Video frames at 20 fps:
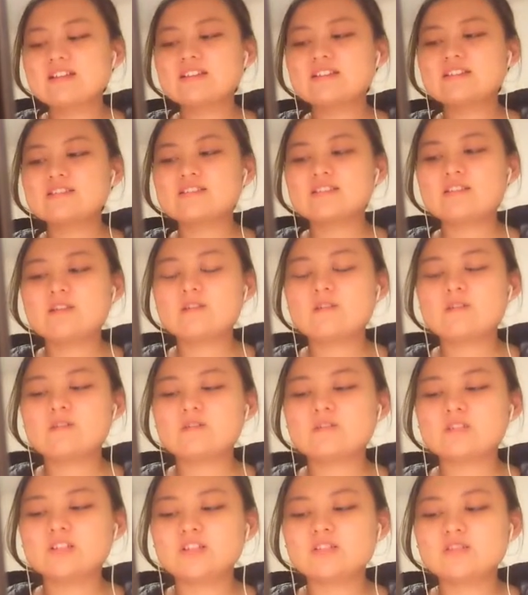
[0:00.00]

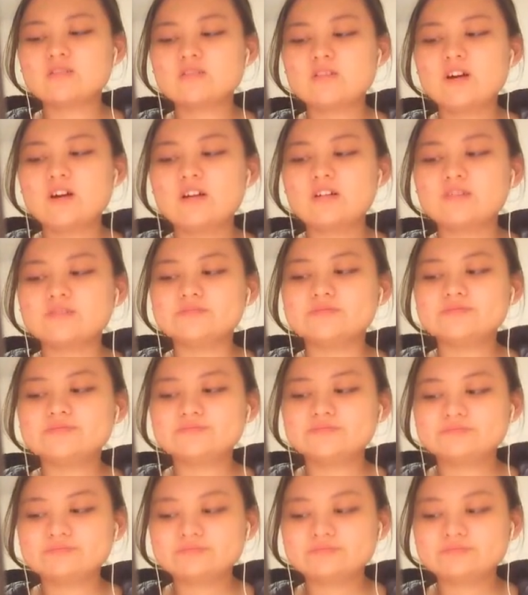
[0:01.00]
So the song,